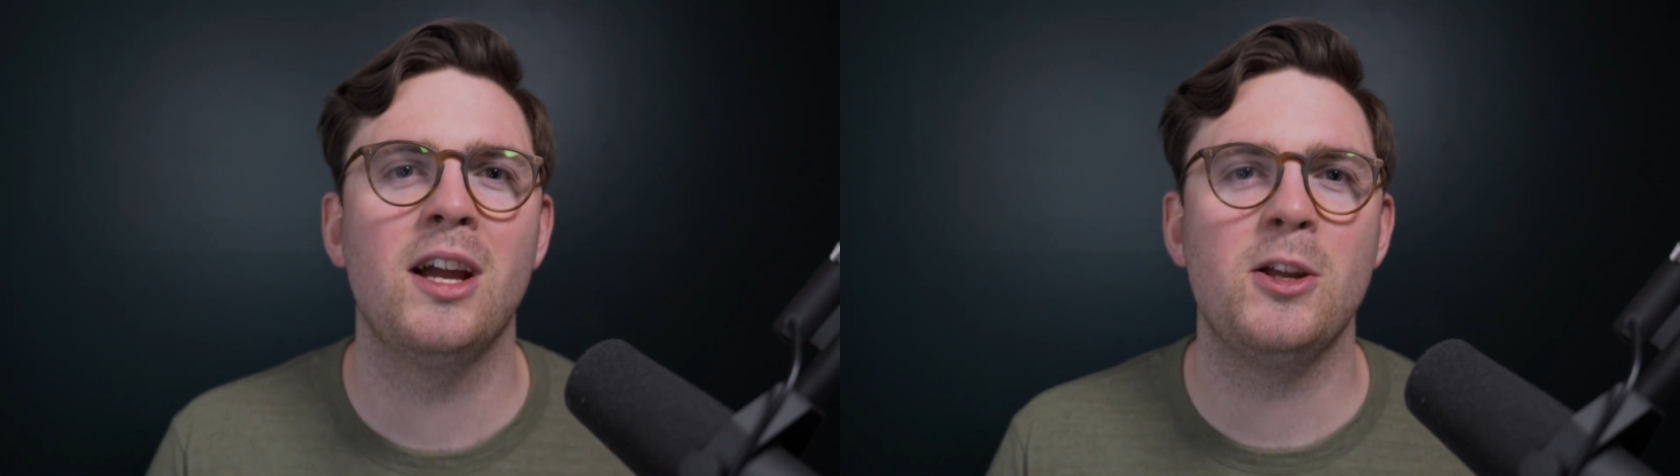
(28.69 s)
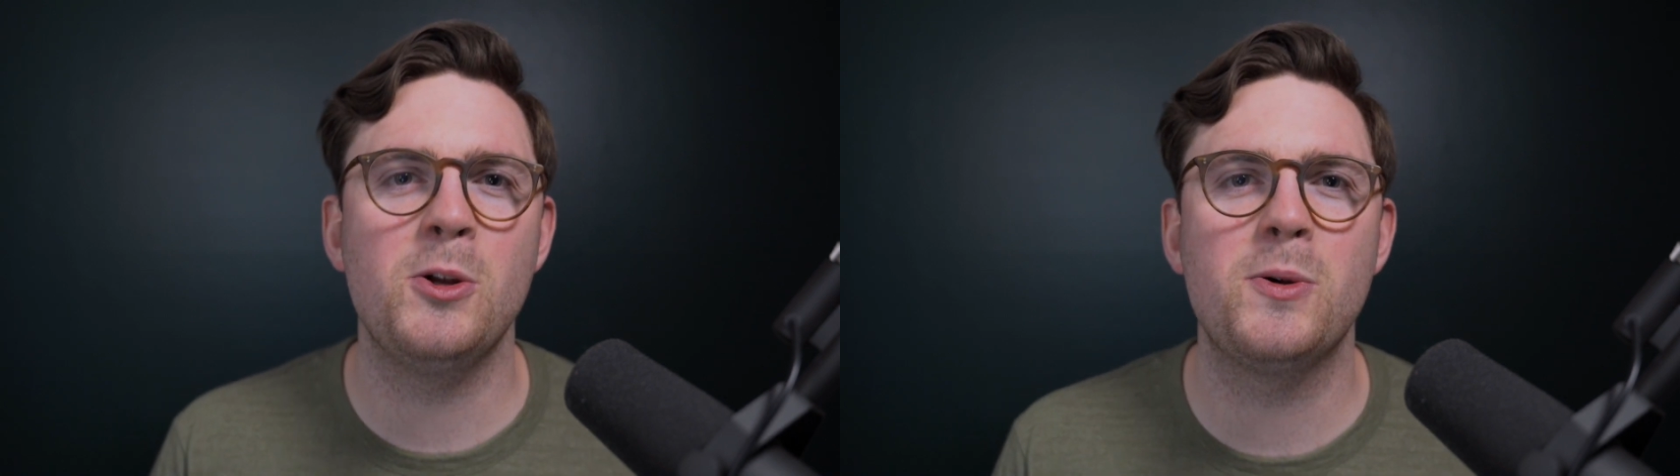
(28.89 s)

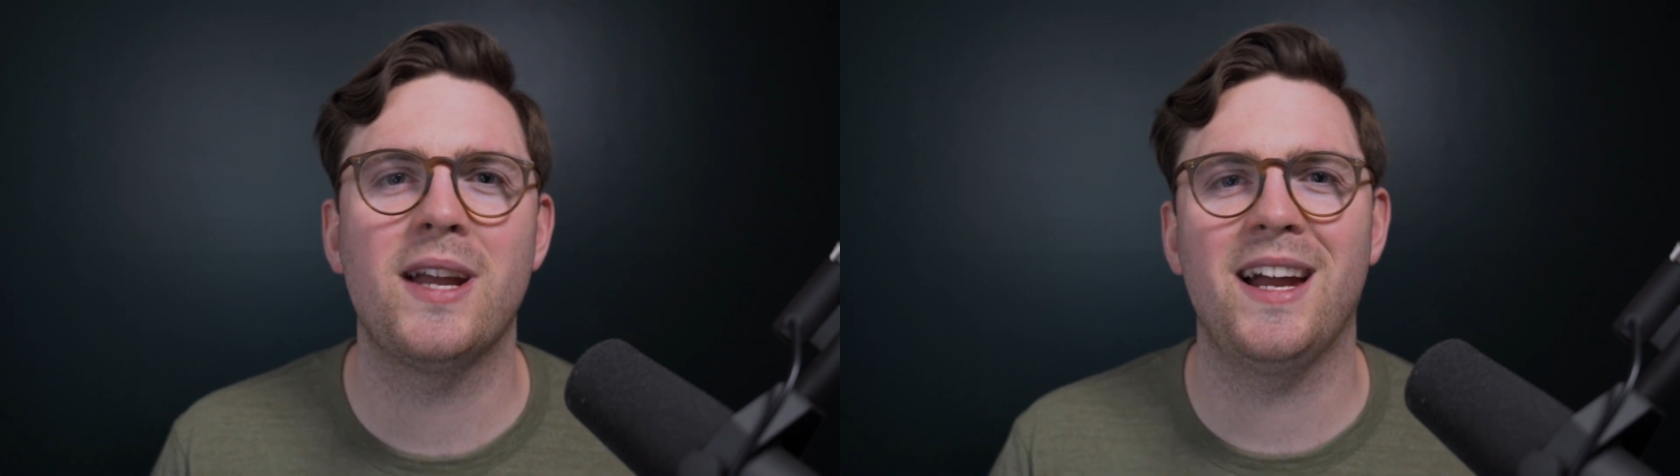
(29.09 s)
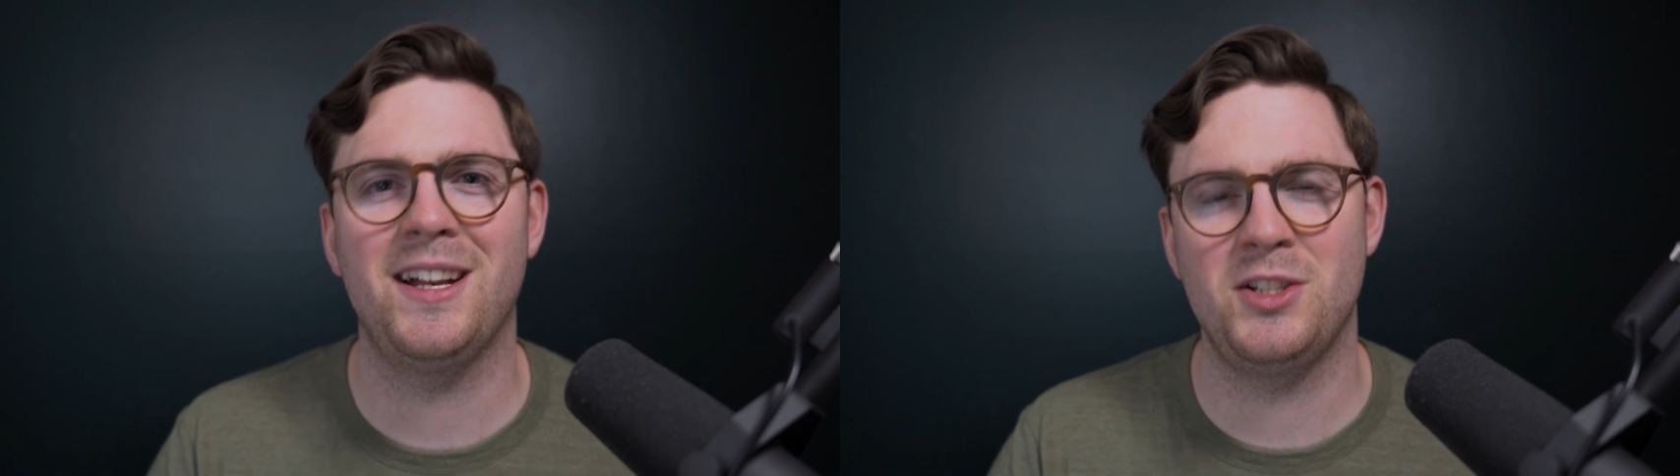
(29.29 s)
you
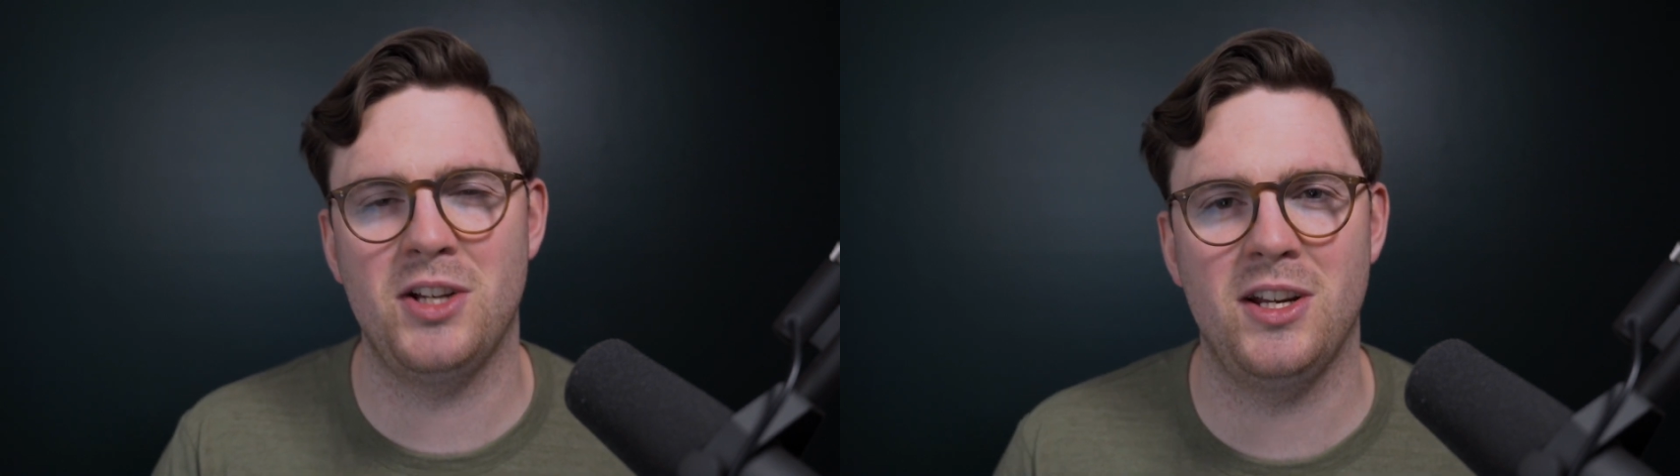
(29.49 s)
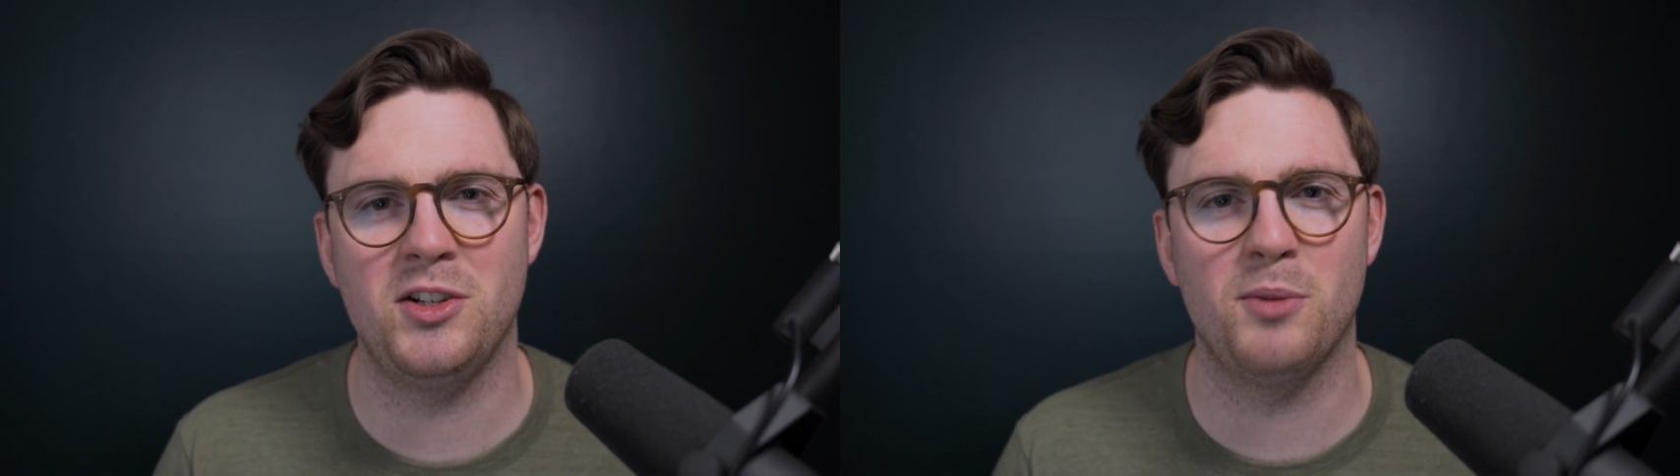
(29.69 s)
can
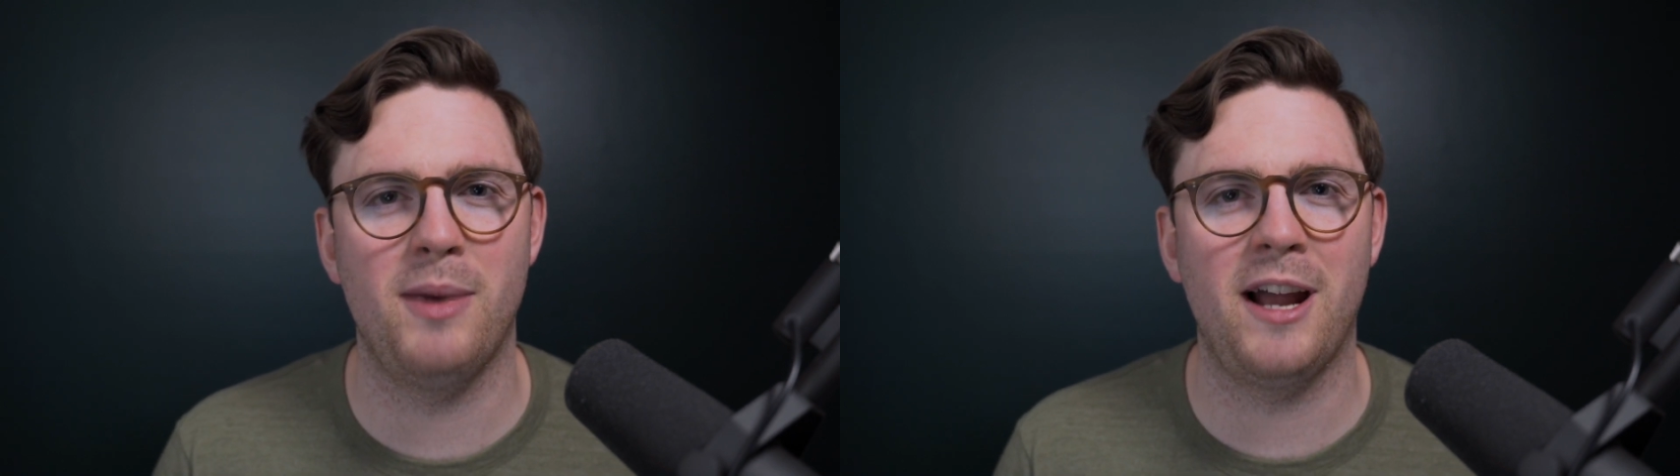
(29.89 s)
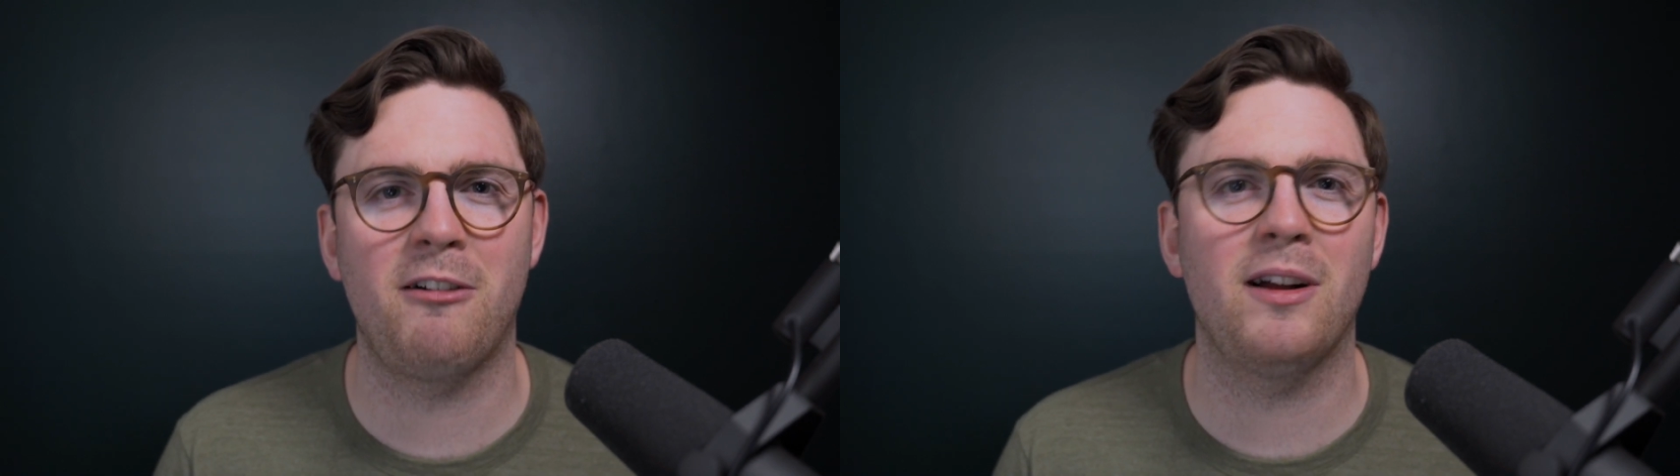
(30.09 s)
change your
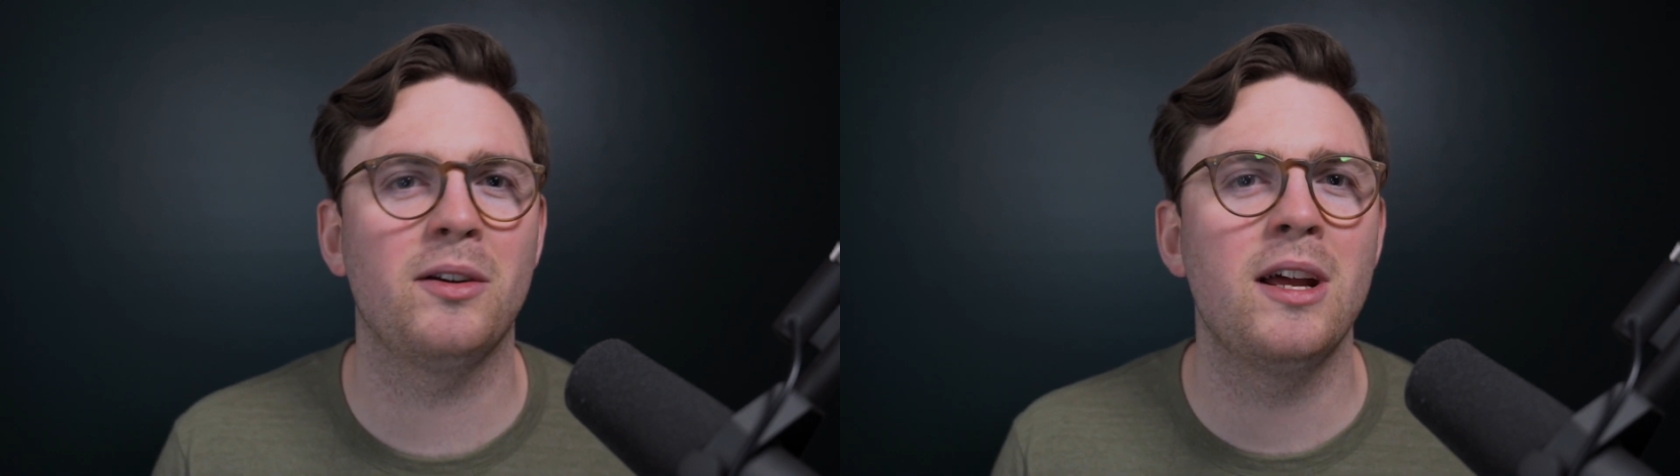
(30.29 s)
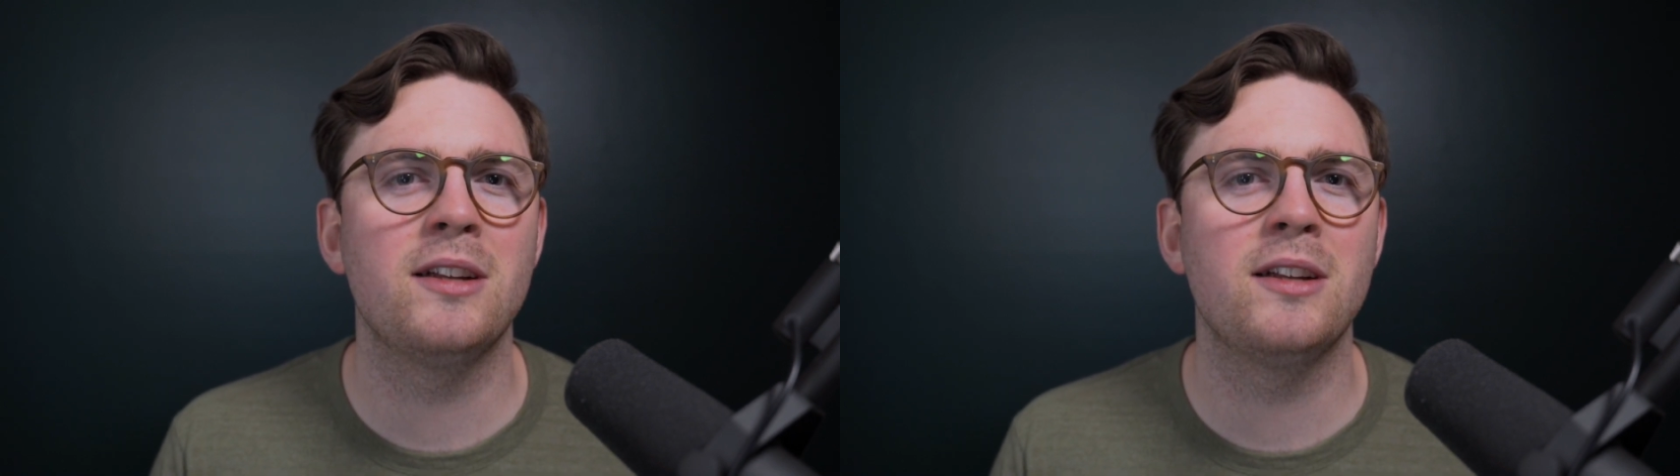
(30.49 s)
background